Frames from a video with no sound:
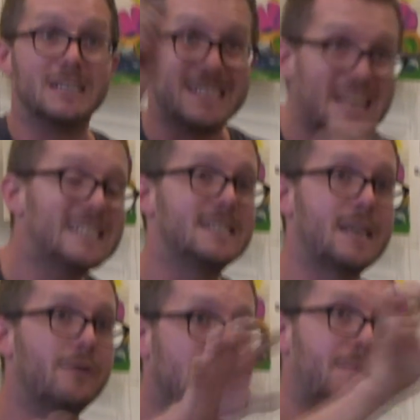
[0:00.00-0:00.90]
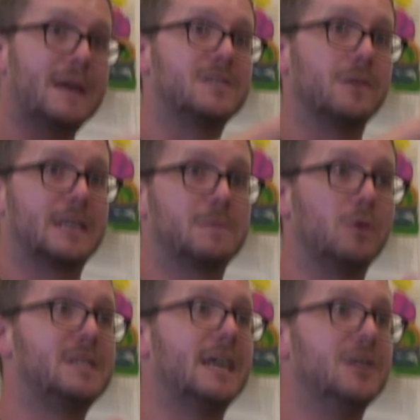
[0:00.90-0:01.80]
It's necessarily based on
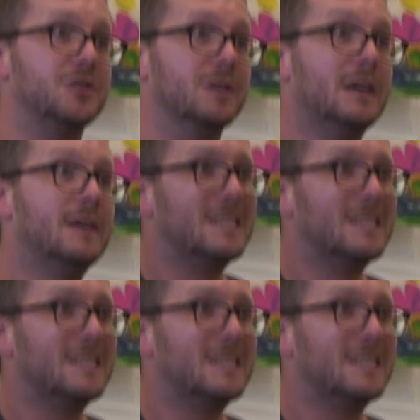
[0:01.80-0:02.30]
exploitation.